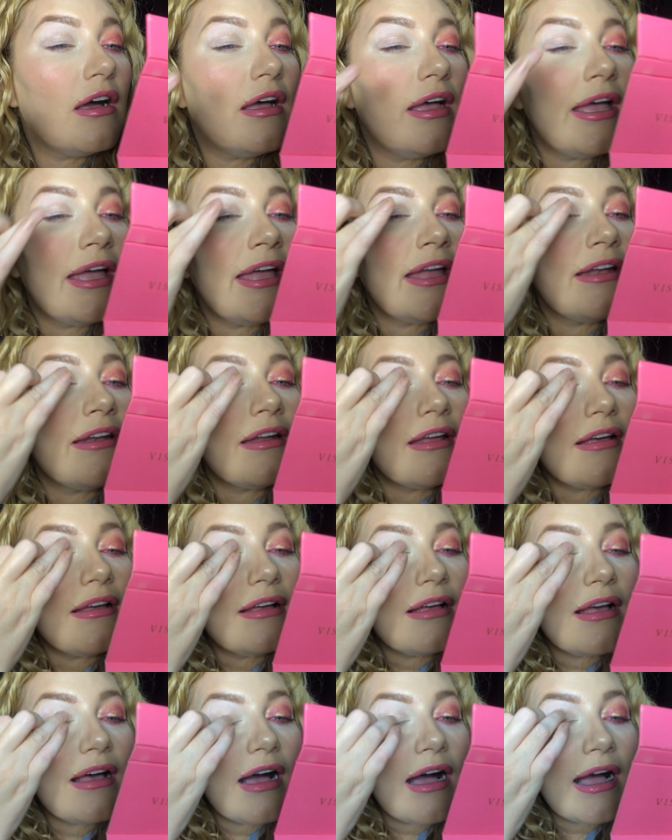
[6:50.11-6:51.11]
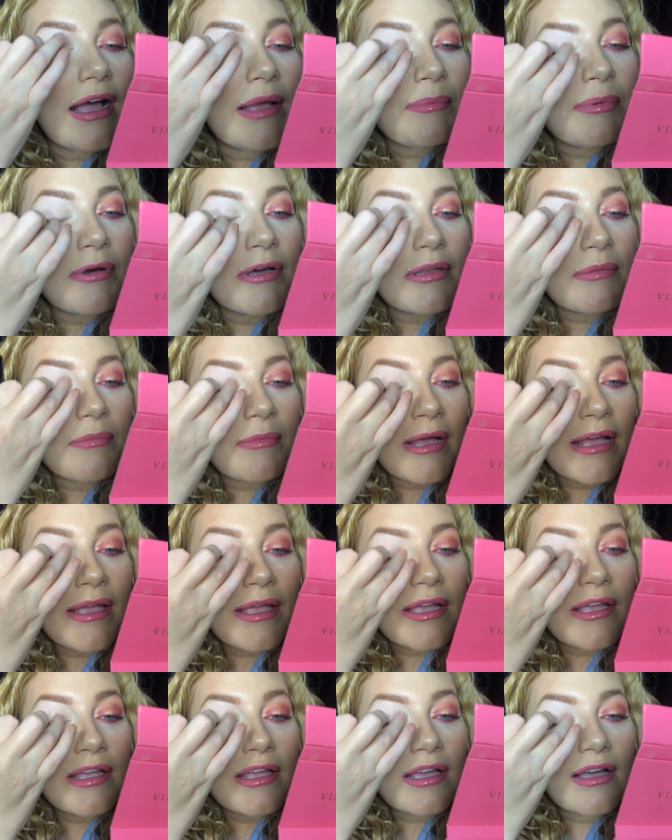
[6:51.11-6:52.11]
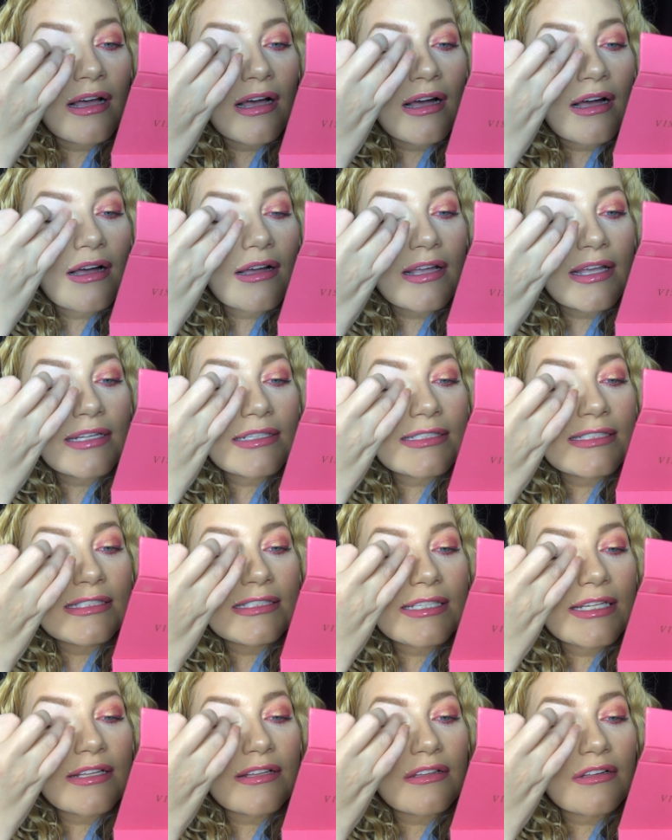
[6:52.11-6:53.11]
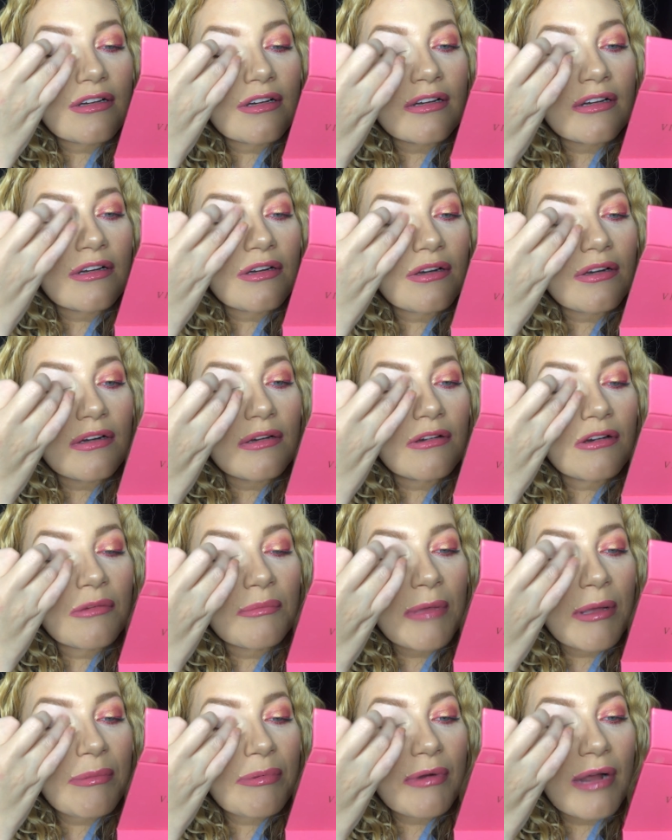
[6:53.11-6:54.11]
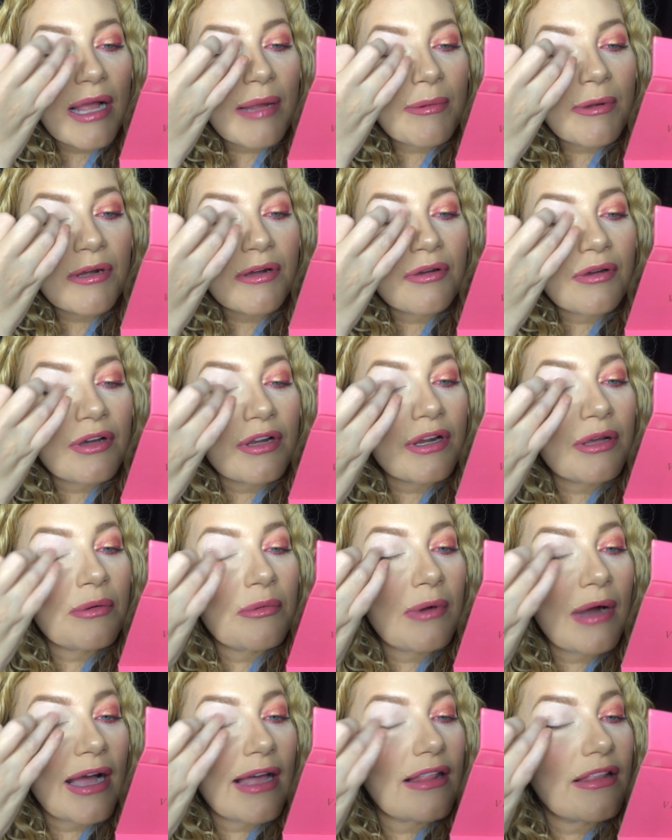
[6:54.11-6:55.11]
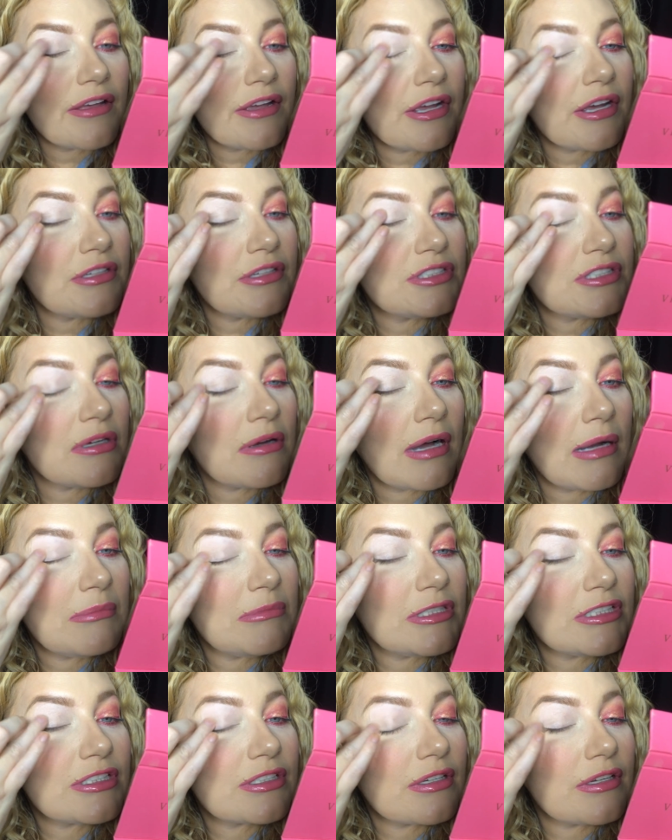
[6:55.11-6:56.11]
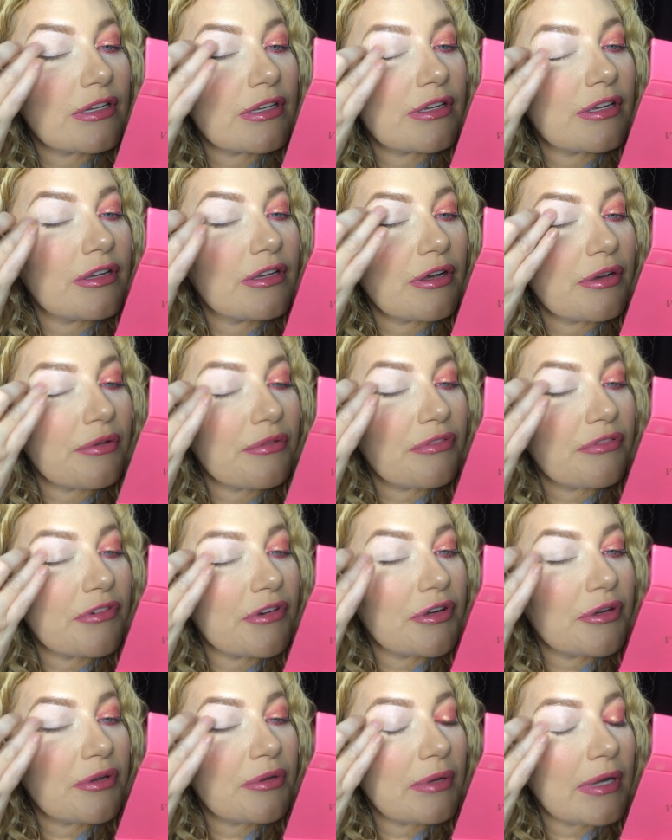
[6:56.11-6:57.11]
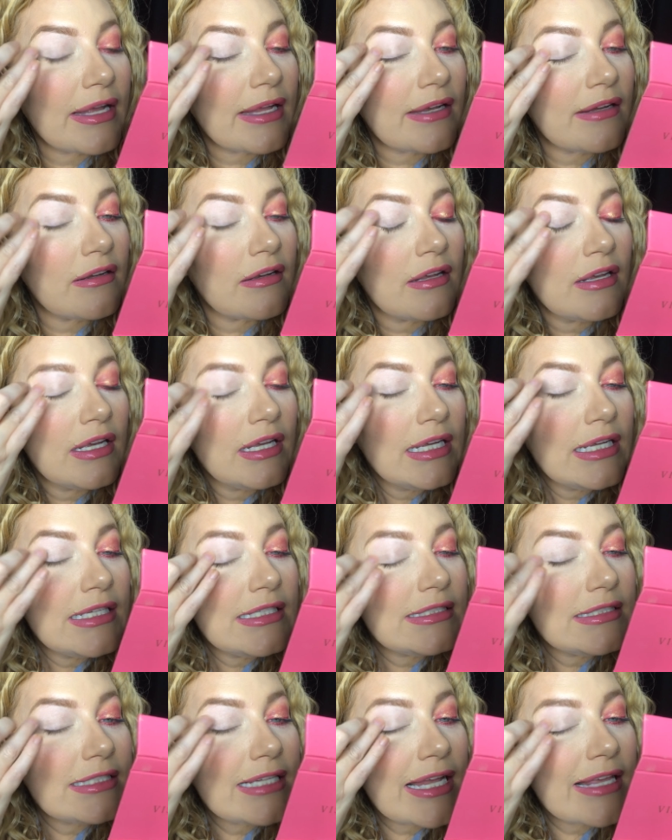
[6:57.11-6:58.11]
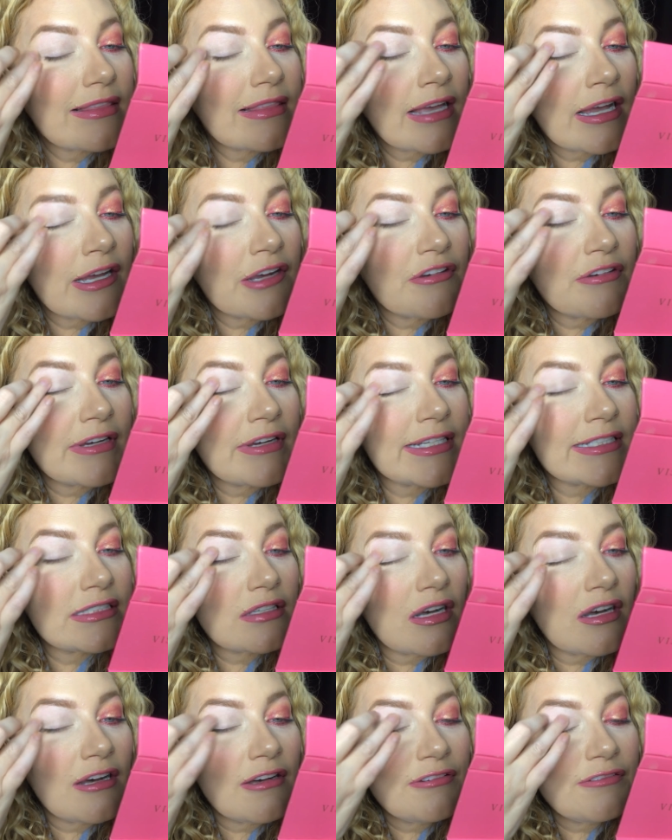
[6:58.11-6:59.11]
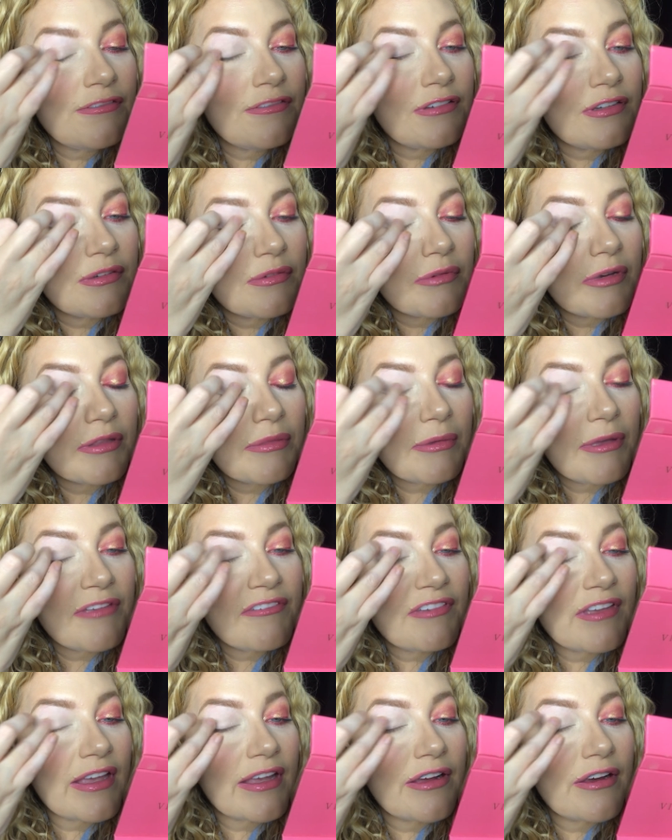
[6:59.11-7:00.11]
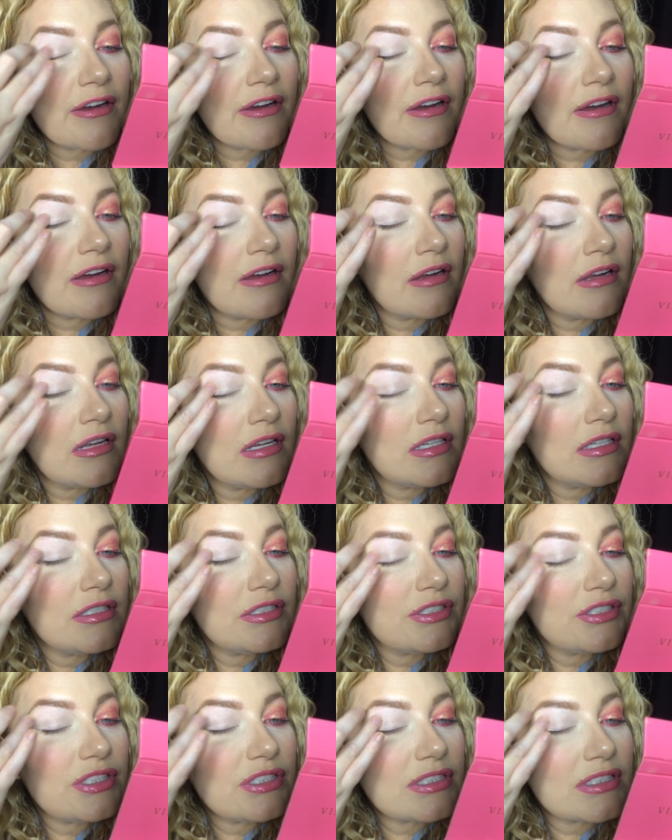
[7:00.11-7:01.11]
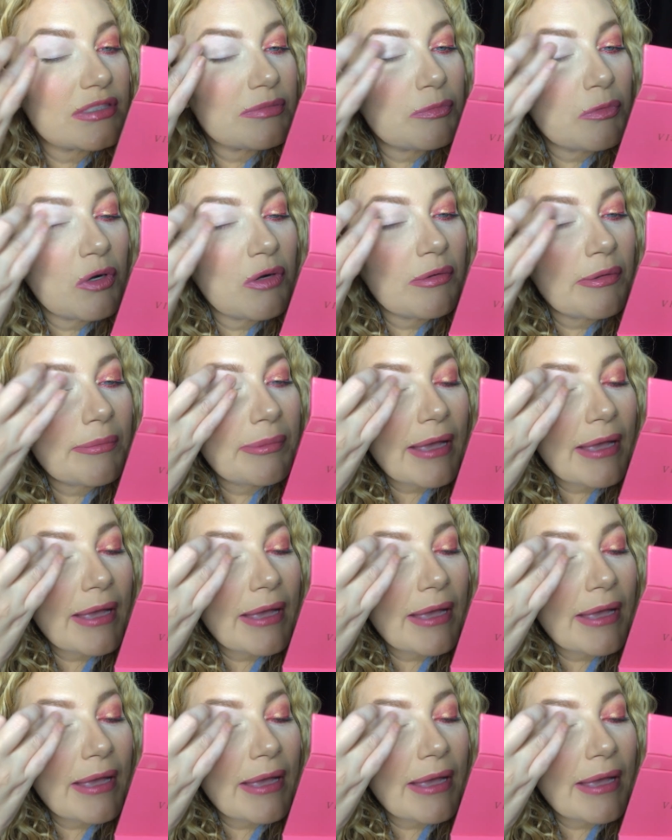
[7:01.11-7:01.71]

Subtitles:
And I put my concealer or my primer on a while ago, so I'm just gonna go through and take that crease off with my finger. Just warm it